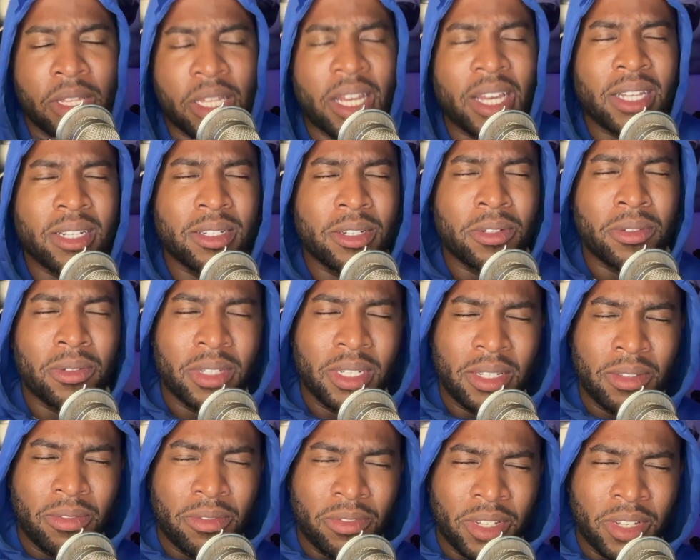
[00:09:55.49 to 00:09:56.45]
I don't
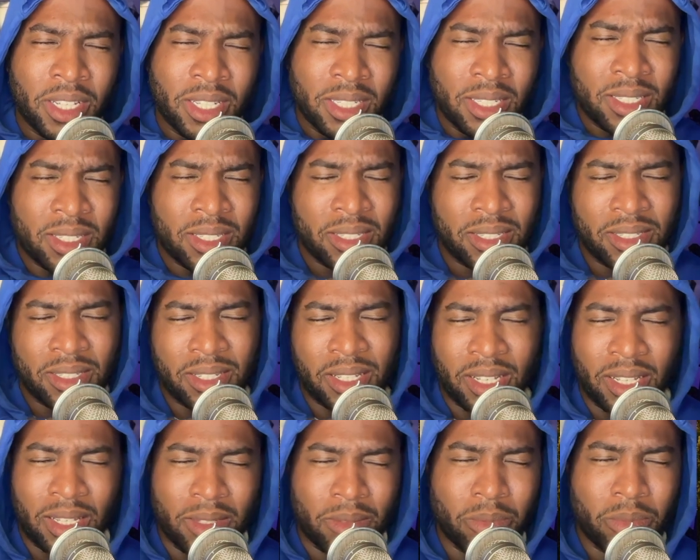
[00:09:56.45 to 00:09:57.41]
invest
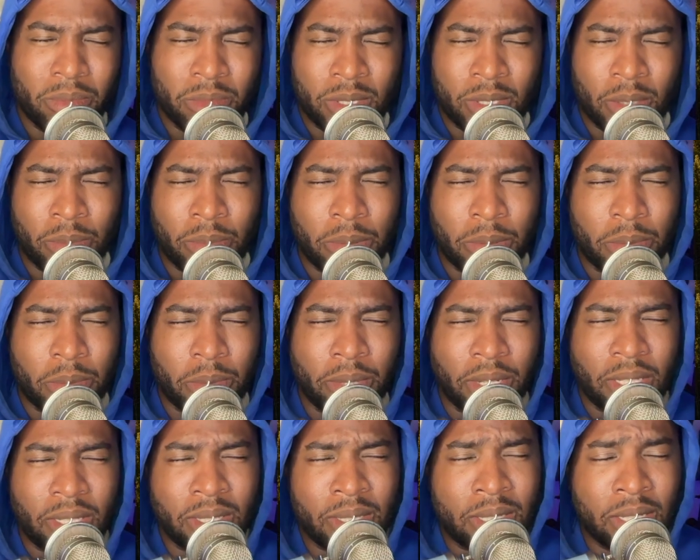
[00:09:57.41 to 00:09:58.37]
and some people
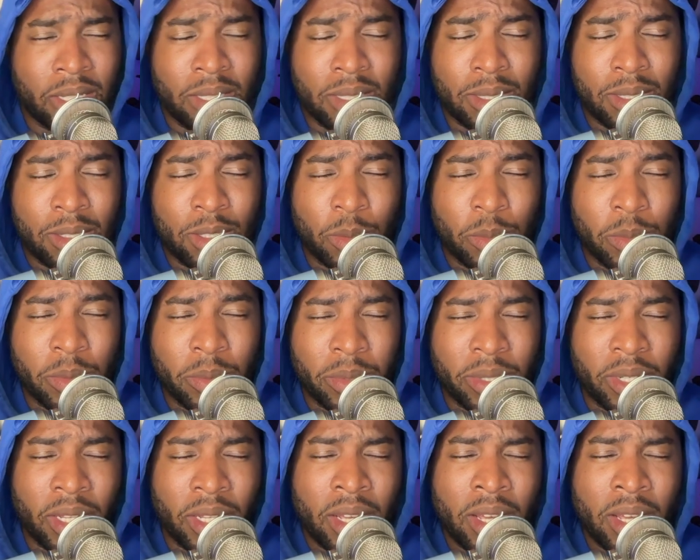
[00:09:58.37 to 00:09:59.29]
probably say this is stupid, but